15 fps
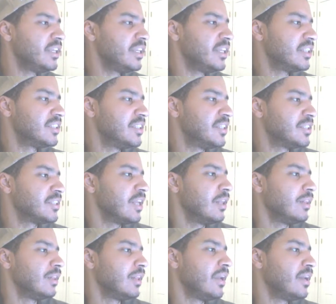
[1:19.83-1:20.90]
kisses,
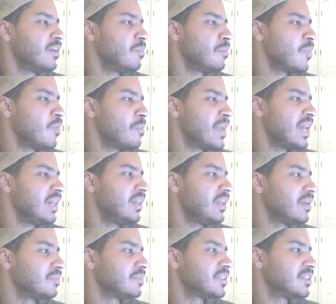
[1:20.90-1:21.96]
land them on my
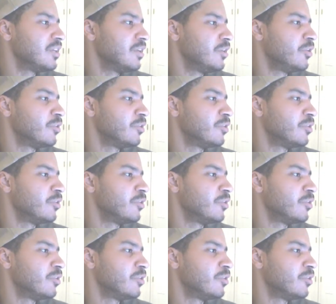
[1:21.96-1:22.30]
lips.